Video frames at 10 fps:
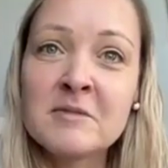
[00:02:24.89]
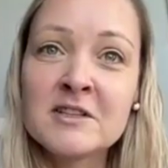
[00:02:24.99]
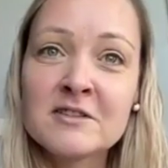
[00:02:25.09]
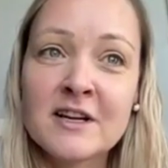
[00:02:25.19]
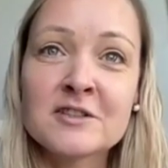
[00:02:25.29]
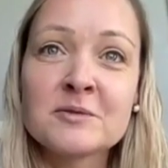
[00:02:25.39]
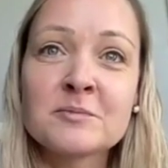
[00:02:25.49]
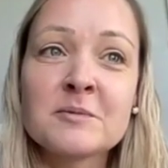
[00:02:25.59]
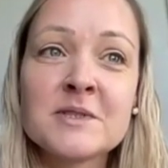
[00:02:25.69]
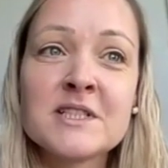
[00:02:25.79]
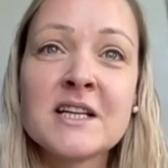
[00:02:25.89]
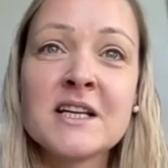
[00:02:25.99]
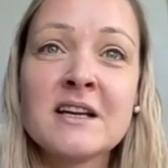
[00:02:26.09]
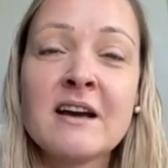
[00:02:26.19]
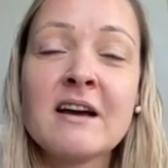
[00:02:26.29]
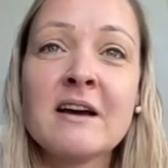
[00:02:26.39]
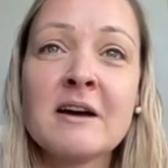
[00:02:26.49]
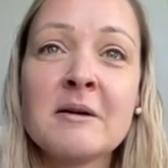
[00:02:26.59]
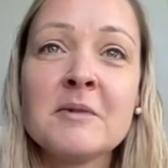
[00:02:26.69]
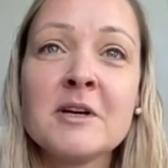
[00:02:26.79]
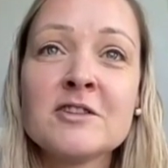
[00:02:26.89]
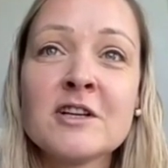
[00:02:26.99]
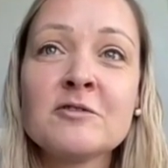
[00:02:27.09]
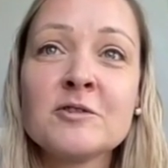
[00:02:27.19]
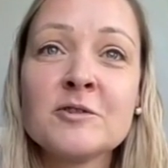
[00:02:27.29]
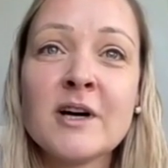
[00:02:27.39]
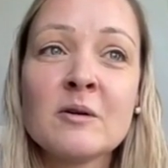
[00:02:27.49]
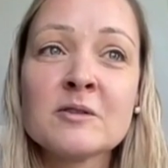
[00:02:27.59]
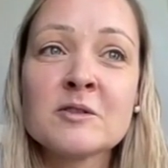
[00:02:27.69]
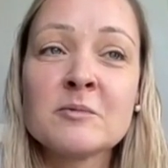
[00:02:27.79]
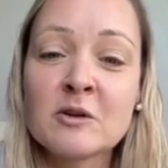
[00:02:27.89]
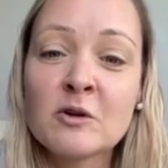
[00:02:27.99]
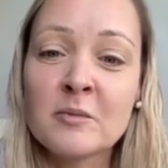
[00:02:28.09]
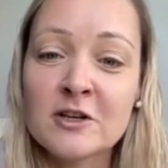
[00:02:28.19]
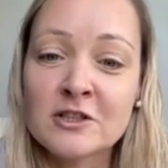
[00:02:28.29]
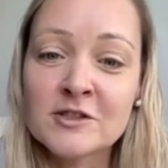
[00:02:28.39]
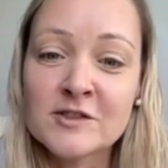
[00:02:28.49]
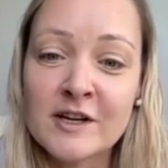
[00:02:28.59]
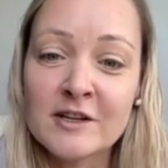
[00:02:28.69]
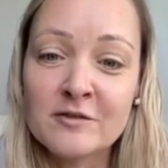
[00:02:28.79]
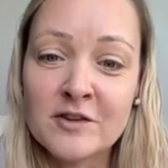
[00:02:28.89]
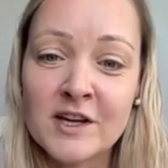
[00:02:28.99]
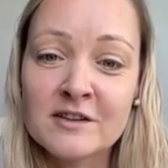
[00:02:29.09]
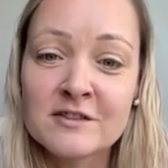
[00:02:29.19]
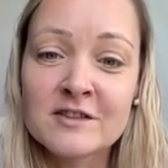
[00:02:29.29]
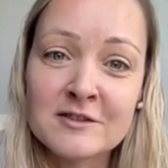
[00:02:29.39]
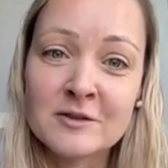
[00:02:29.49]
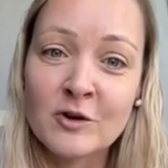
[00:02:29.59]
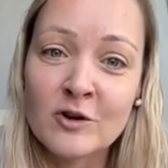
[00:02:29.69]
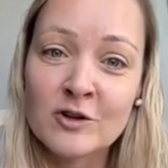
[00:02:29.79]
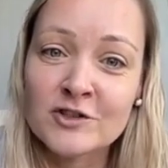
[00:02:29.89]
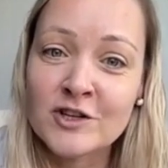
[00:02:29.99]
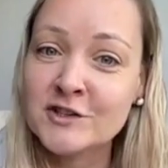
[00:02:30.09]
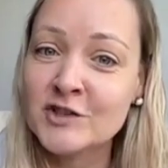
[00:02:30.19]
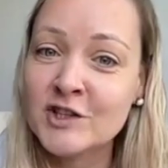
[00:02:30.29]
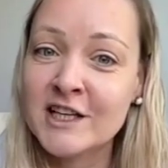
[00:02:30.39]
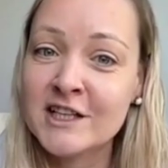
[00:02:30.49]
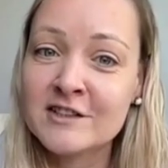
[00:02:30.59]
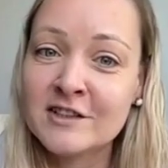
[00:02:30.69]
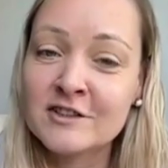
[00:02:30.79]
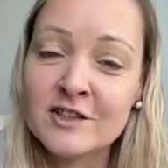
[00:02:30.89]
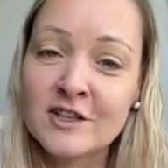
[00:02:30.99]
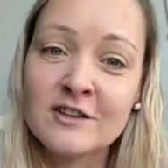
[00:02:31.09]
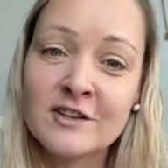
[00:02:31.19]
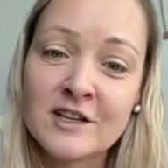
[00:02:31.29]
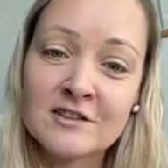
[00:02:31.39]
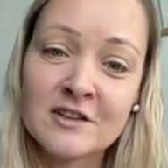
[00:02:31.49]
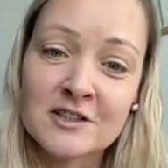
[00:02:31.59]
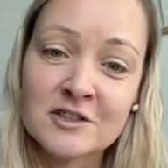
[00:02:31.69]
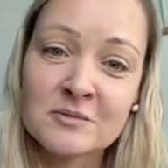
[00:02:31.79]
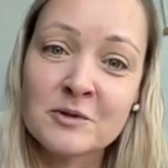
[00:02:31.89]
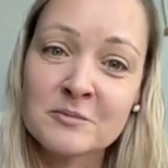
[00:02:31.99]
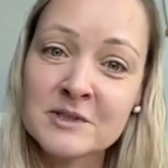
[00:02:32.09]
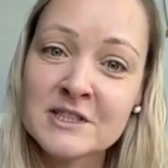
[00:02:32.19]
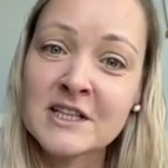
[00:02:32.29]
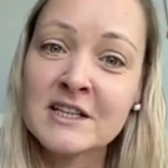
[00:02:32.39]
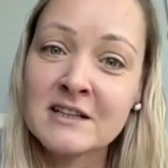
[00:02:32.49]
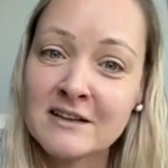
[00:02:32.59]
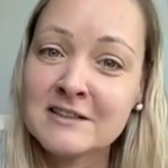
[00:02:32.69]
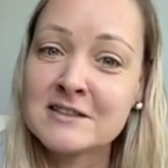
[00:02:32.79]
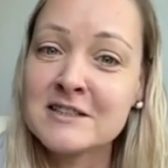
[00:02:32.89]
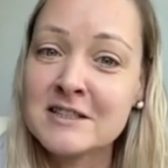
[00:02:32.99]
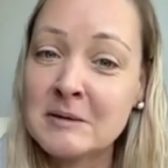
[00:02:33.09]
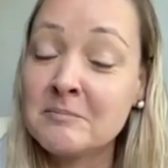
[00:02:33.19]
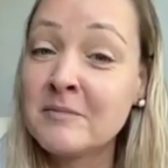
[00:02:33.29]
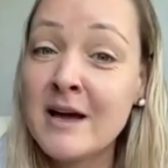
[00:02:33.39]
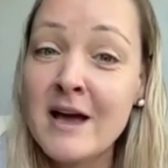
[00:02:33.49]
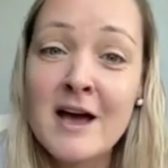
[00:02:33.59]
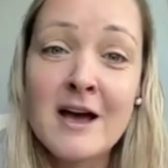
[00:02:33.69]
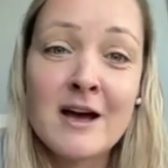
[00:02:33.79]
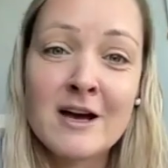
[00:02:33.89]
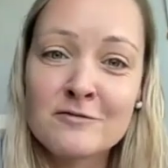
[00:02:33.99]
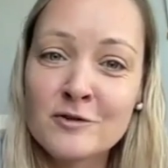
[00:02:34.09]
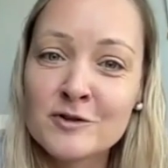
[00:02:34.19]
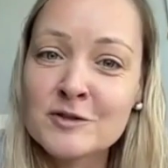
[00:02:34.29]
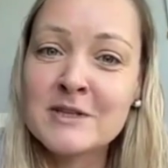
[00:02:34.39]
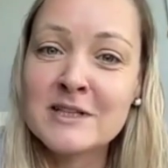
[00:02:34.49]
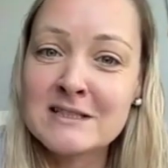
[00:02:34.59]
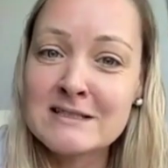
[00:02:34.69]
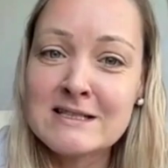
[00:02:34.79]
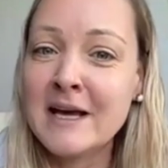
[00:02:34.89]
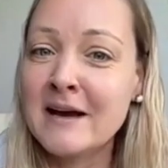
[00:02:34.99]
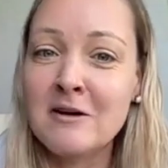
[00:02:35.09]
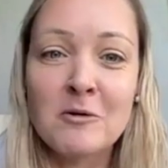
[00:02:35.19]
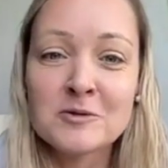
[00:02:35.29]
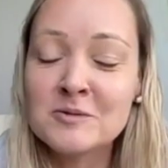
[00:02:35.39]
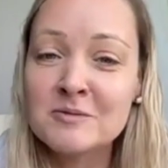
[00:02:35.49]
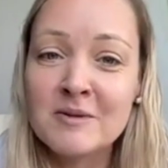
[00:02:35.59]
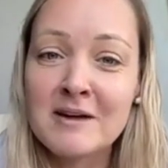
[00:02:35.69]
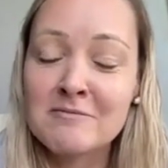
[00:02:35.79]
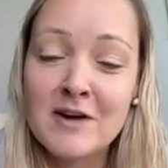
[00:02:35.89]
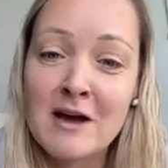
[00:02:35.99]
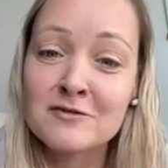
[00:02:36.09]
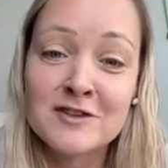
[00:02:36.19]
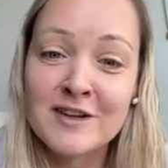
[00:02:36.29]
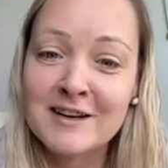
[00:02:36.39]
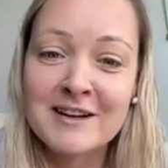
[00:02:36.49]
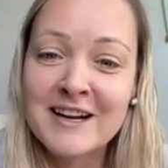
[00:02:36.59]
intellectual property in general, also with the commercial side of things, so contracts relating to intellectual property and enforcement, yeah, also everything.